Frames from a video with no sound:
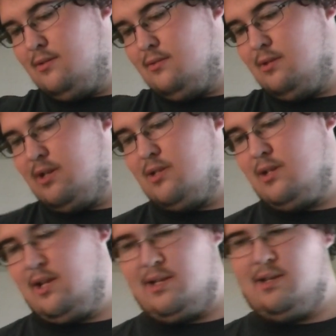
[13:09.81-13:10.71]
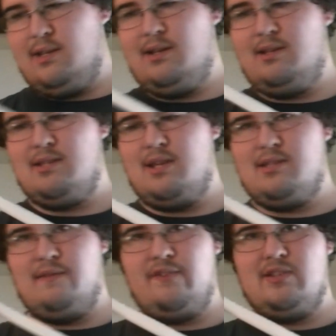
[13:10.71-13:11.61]
Well, actually, any size
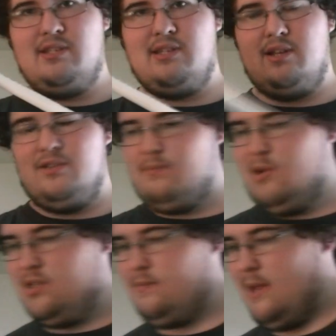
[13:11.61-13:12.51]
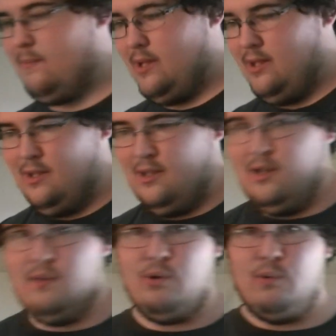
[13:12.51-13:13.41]
that fits inside your smallest pipe
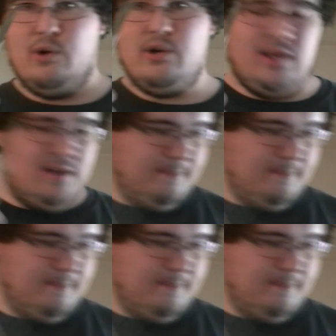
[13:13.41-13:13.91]
will work.